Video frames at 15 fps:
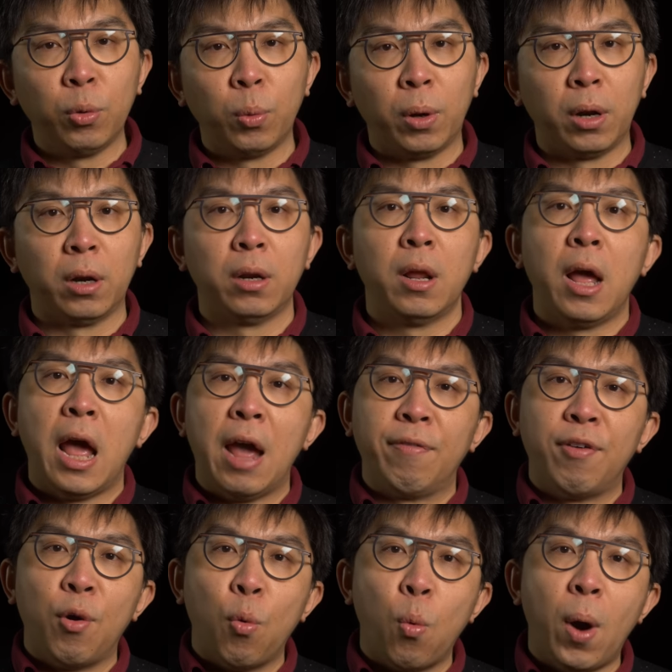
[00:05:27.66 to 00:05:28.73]
world
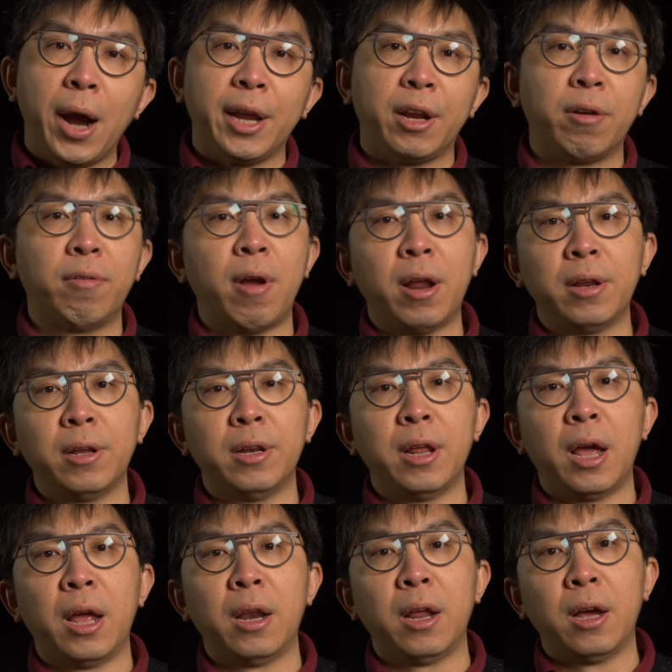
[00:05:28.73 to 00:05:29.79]
have a white rather
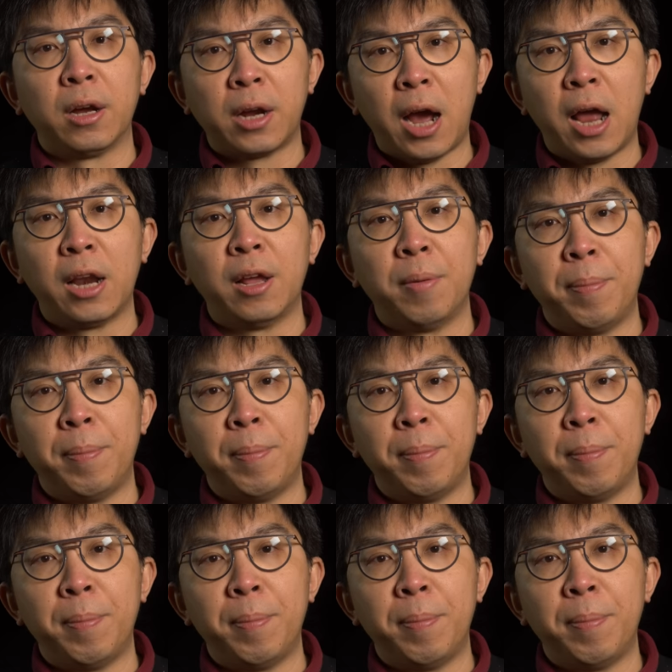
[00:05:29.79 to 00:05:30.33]
than a color